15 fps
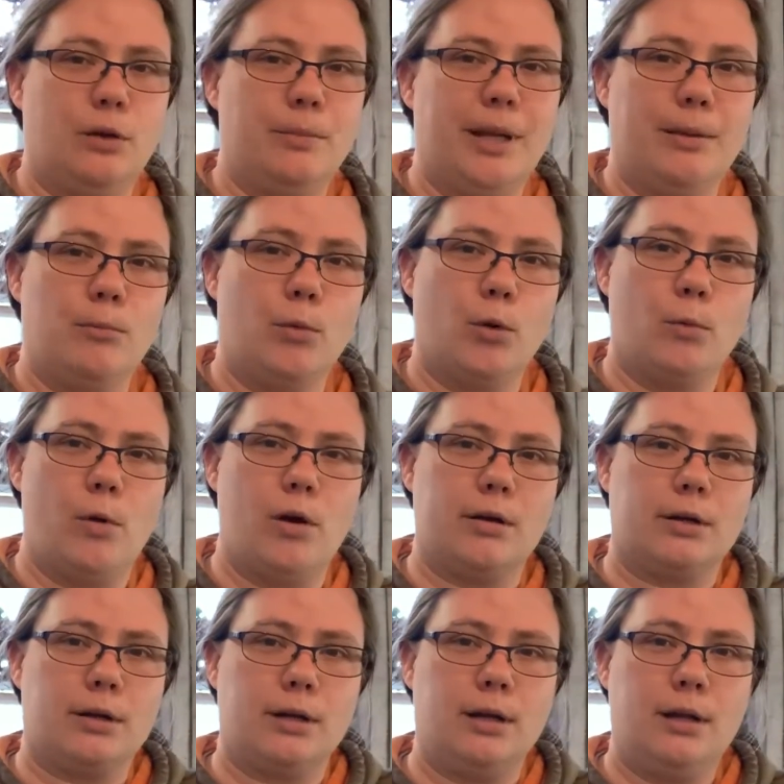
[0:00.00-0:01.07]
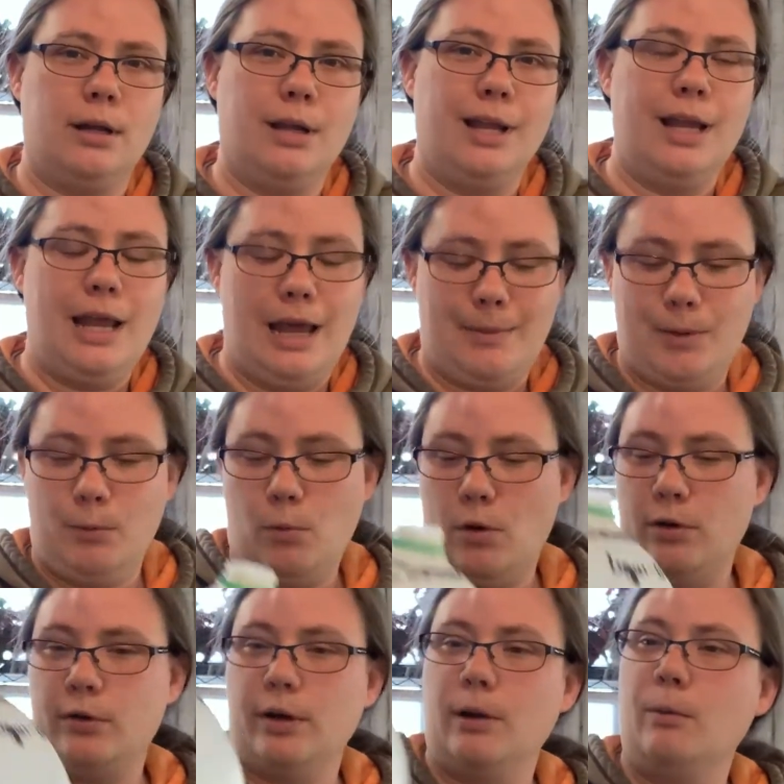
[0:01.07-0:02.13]
go make more water. I've been
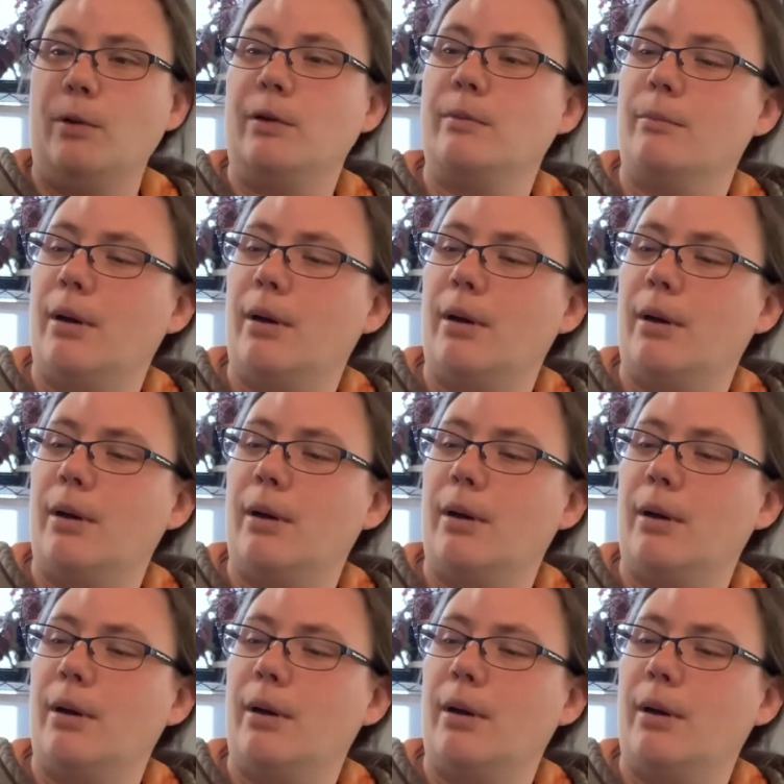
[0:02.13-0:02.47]
watering with